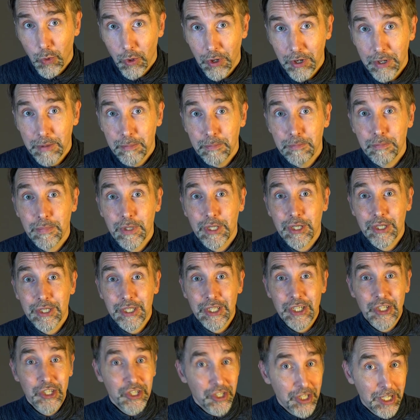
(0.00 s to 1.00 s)
one
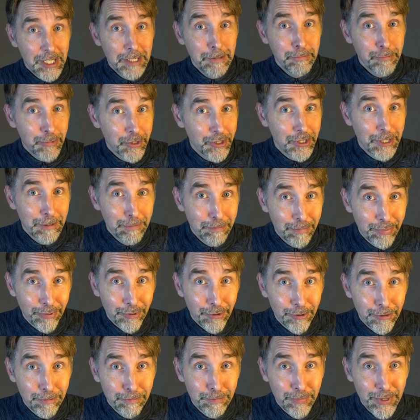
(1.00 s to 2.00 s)
because it seems
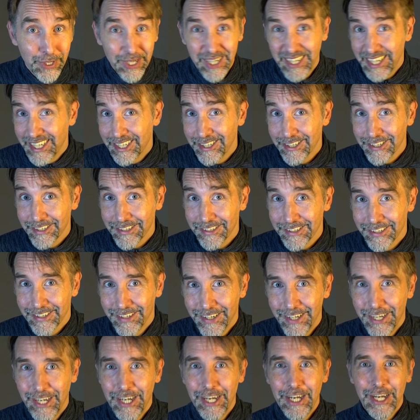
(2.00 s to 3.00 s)
simple, but it
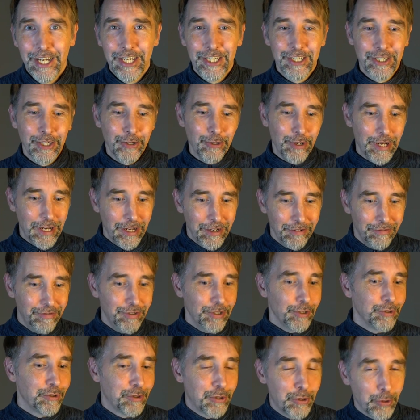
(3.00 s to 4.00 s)
isn't. So,
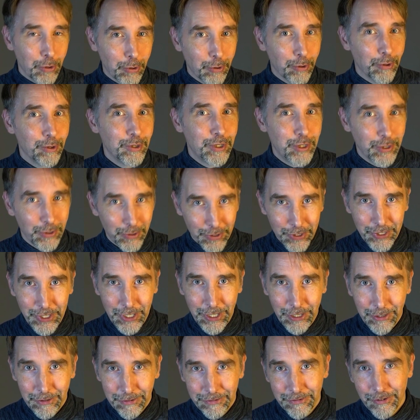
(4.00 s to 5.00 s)
if you gorge
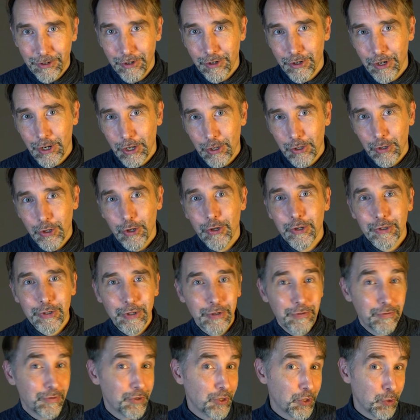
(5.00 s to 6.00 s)
yourself on a lot
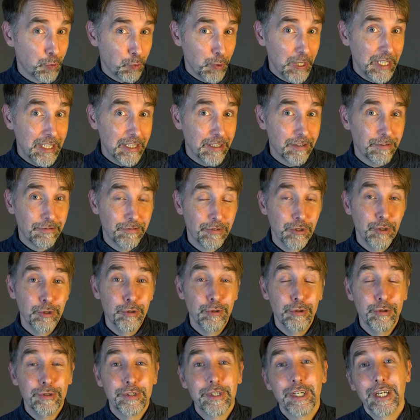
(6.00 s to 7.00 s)
of sweet
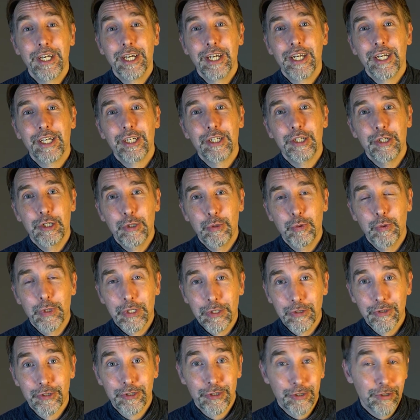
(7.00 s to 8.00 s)
food, you
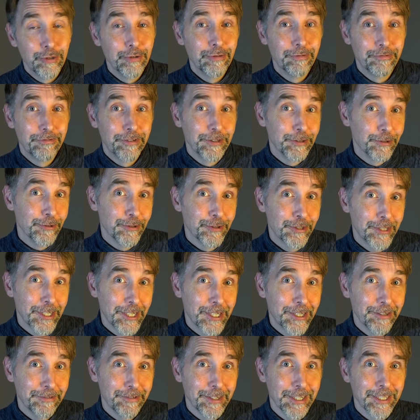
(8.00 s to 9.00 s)
will soon feel
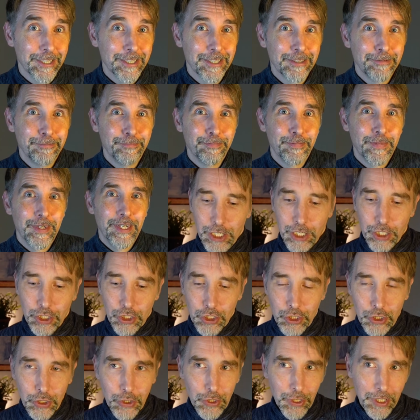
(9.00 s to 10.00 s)
sick of it.
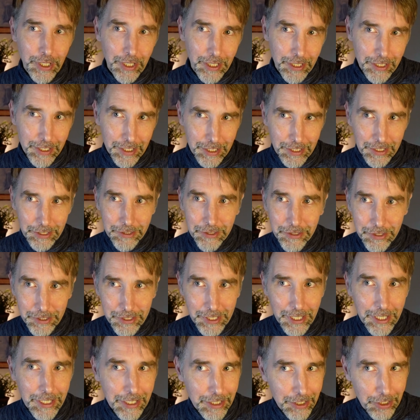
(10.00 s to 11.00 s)
Sugar still
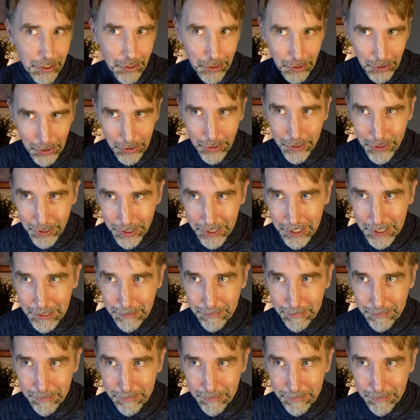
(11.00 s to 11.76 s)
tastes good